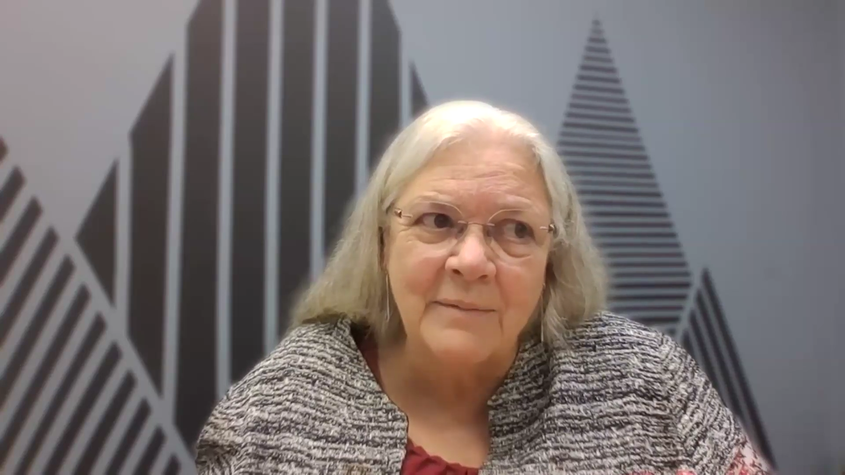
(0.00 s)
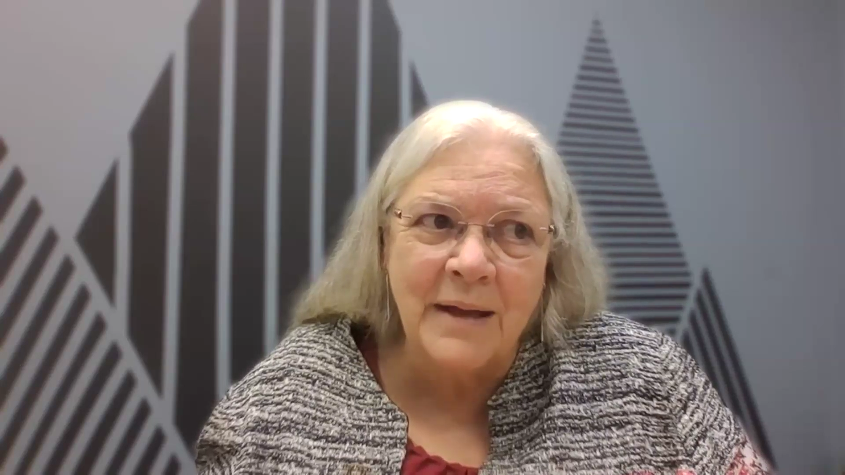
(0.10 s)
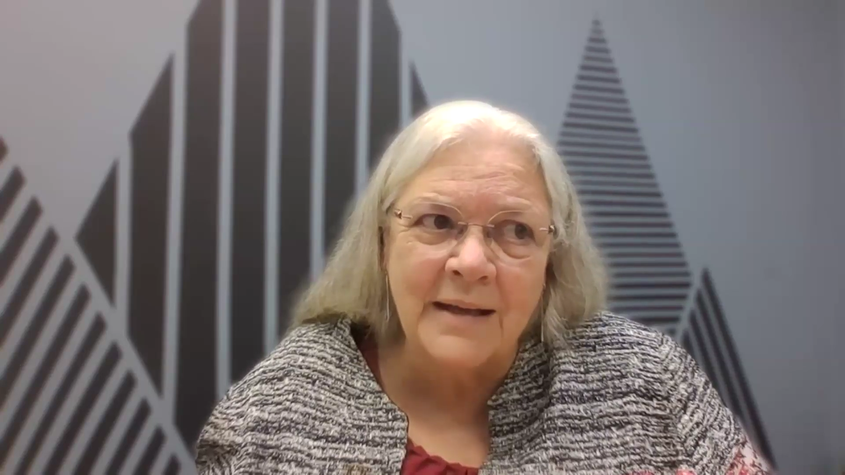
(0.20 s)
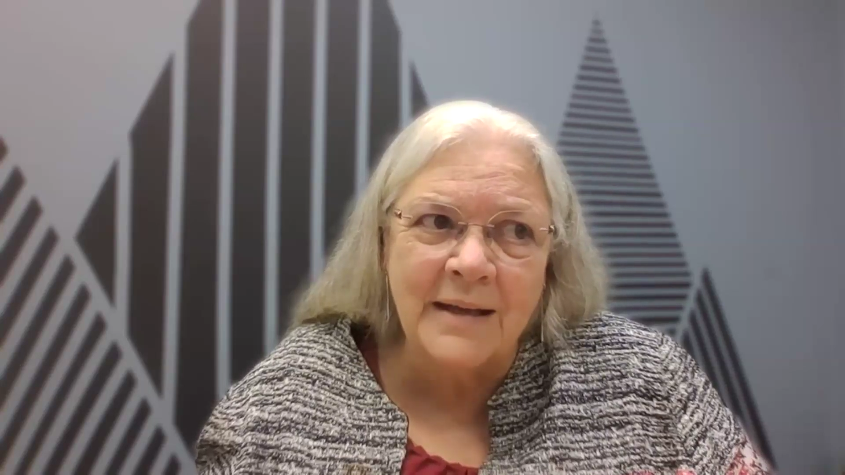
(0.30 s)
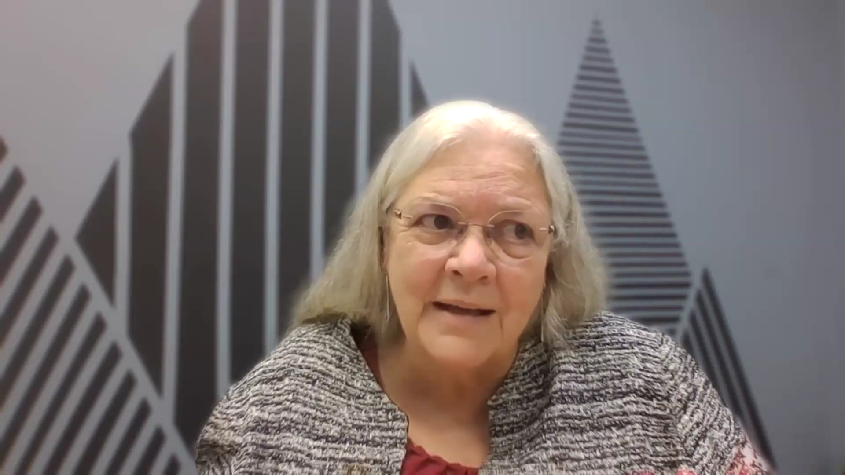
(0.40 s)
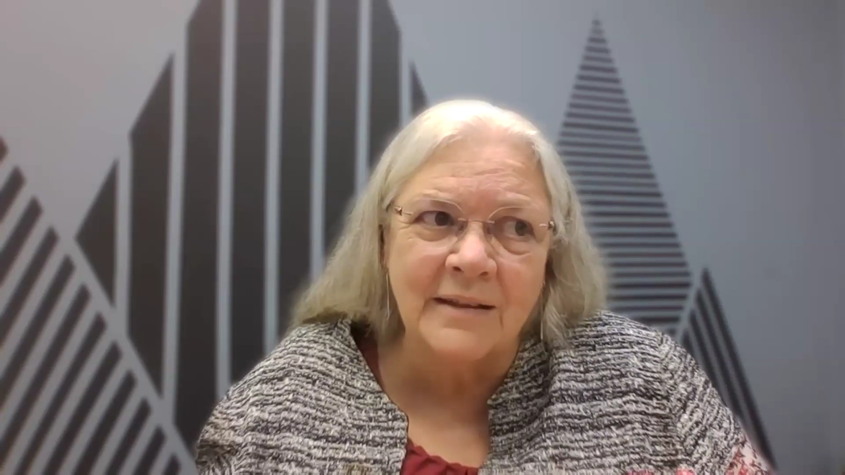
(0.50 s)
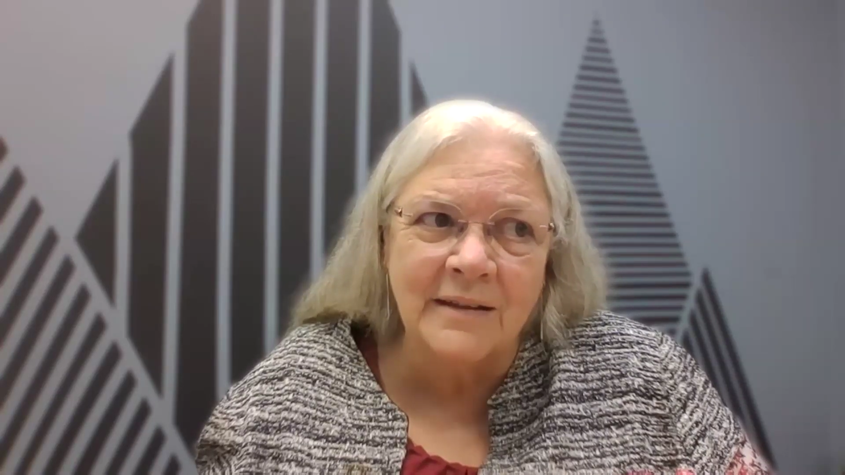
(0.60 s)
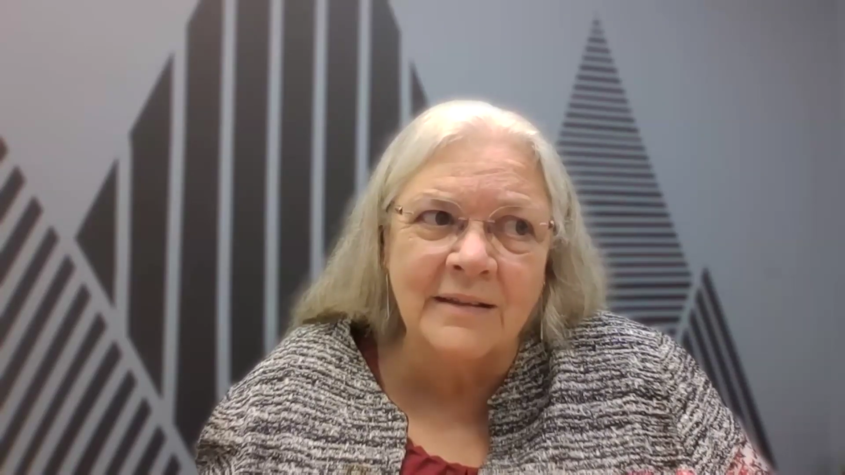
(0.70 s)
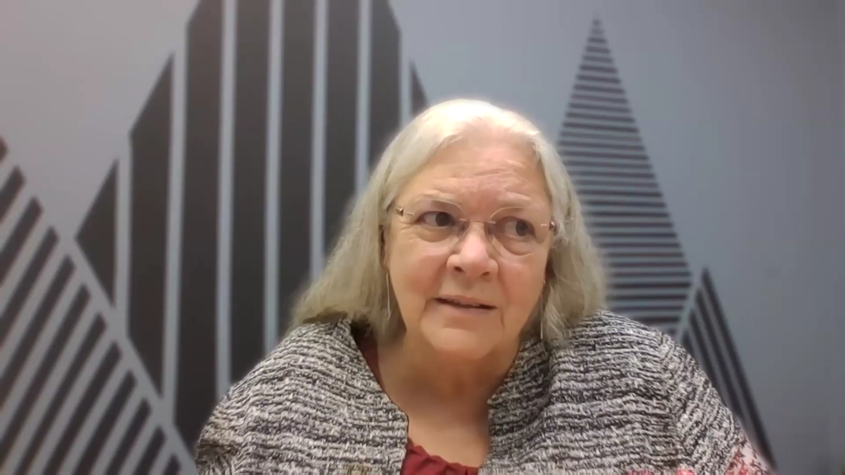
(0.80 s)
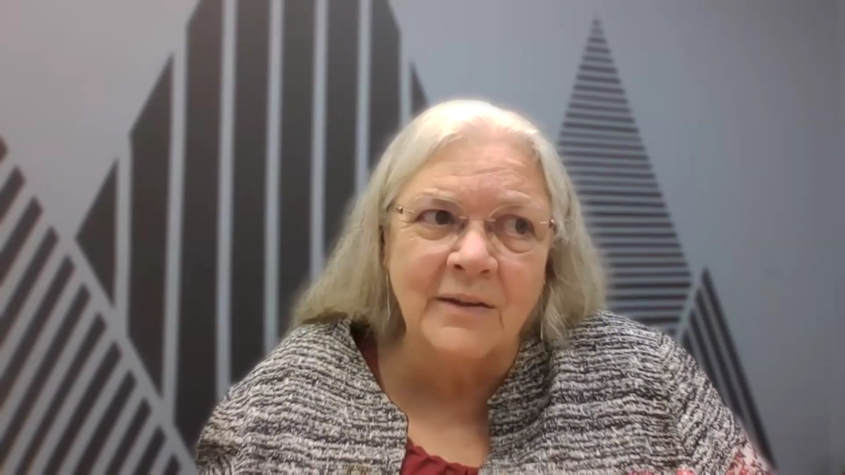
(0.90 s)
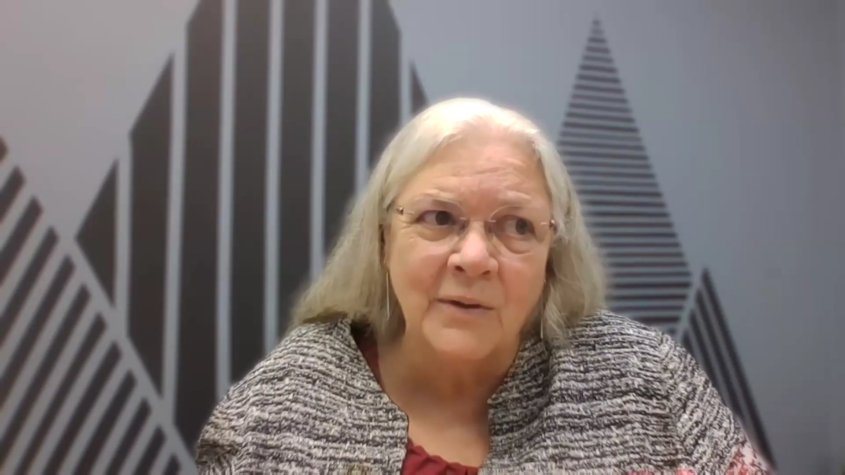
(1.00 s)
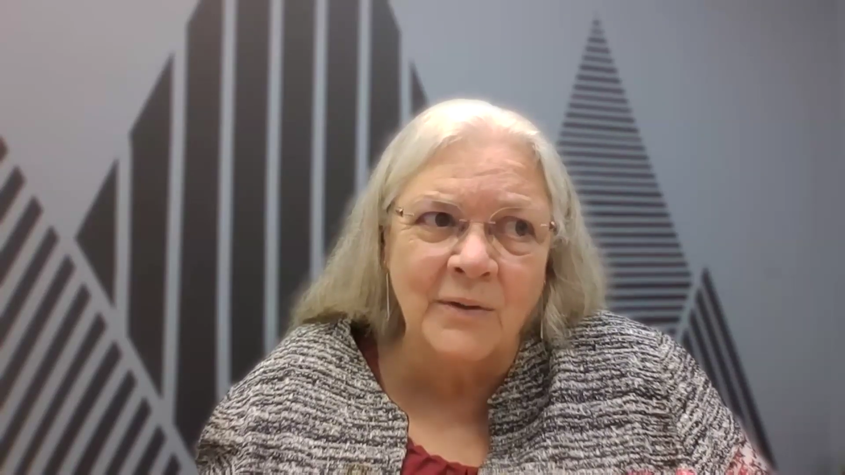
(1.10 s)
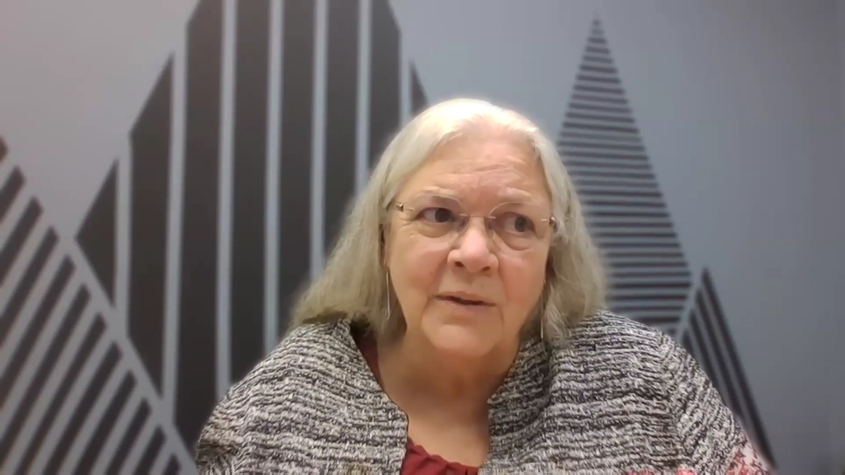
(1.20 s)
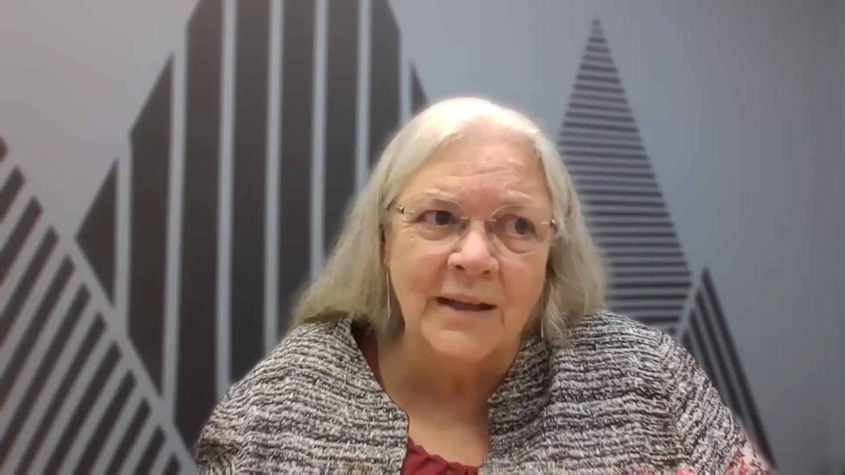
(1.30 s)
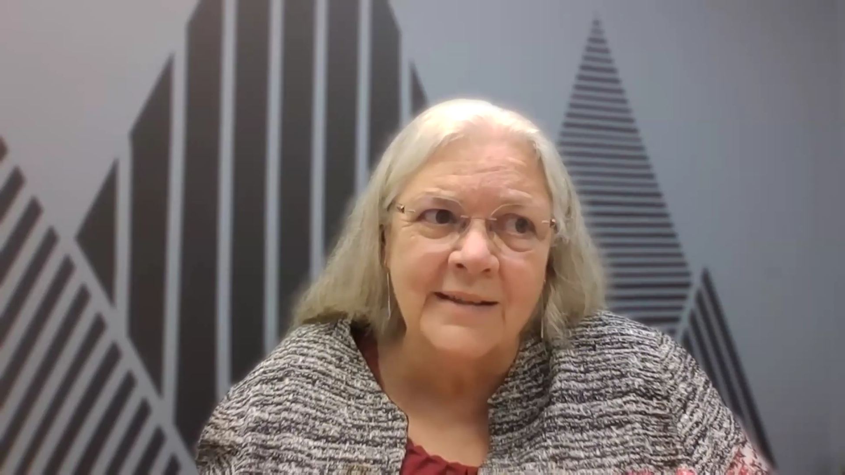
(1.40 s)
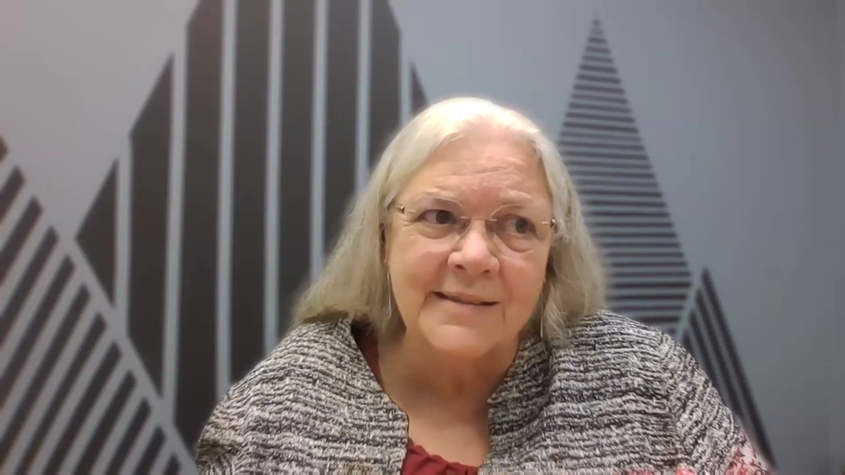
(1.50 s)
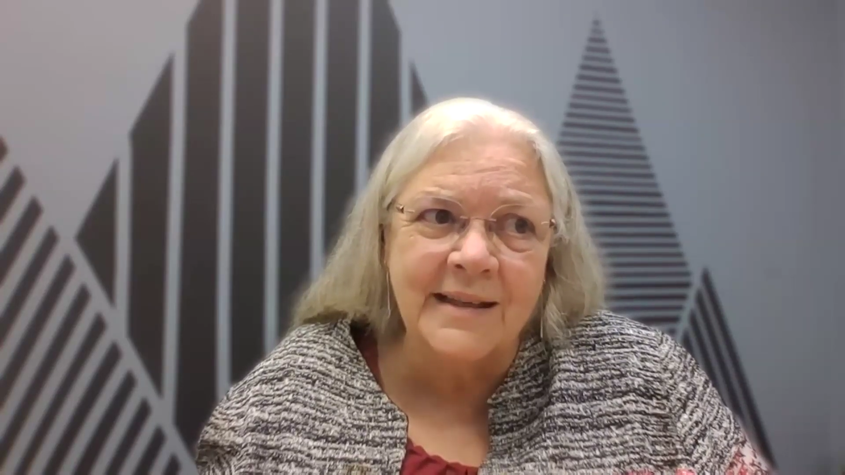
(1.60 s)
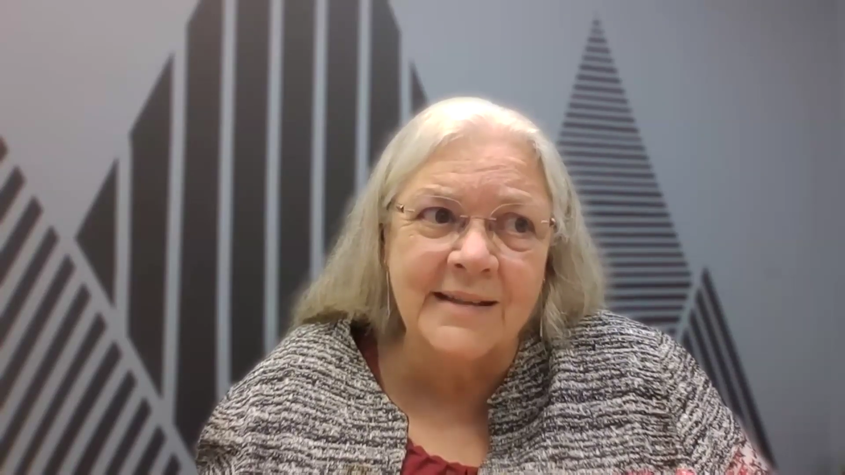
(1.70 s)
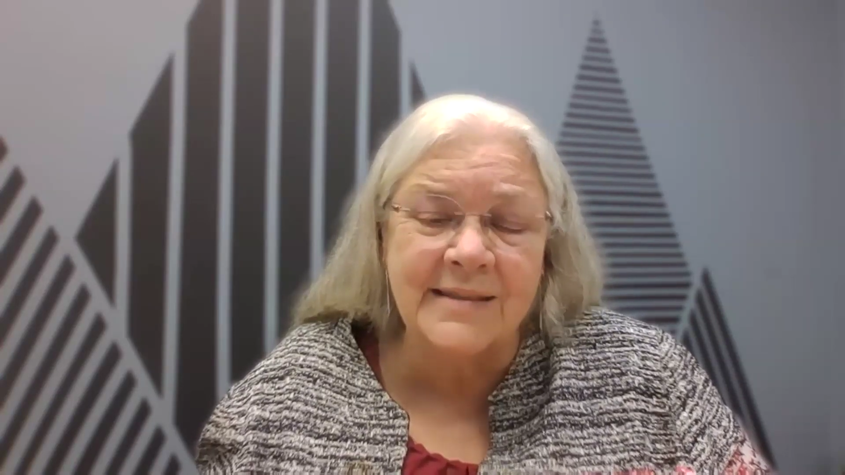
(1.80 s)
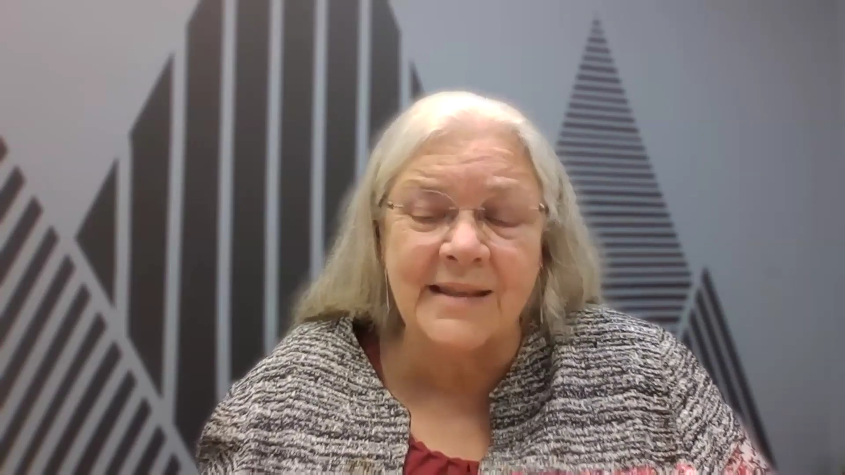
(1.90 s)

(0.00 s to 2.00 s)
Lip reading: makes a whole lot of sense.